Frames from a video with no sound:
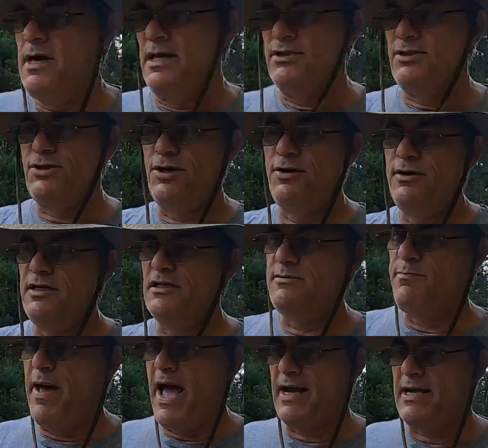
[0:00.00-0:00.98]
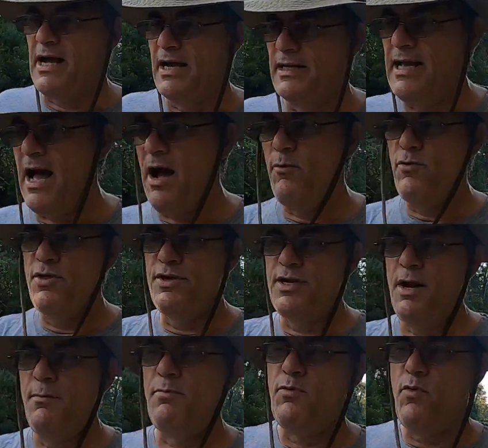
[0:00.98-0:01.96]
has turned its back on God with the
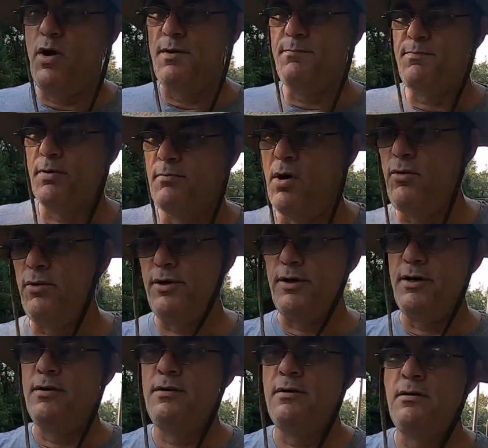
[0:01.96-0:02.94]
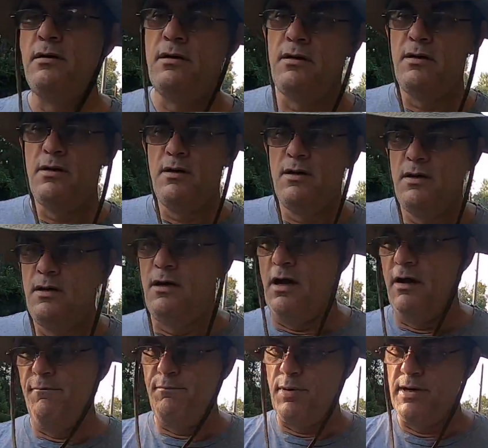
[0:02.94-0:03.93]
number one promoter
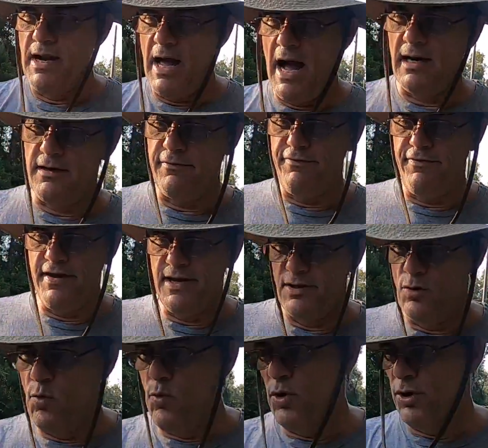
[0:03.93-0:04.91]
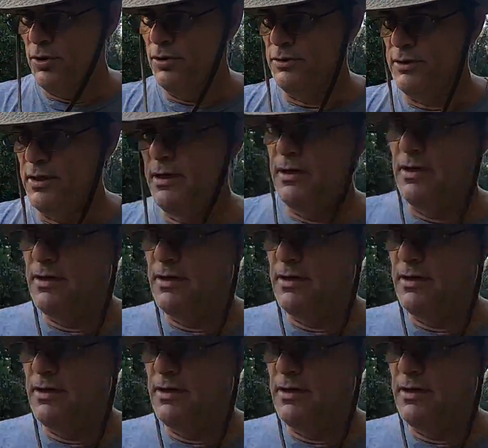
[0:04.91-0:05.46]
of pornography in the world.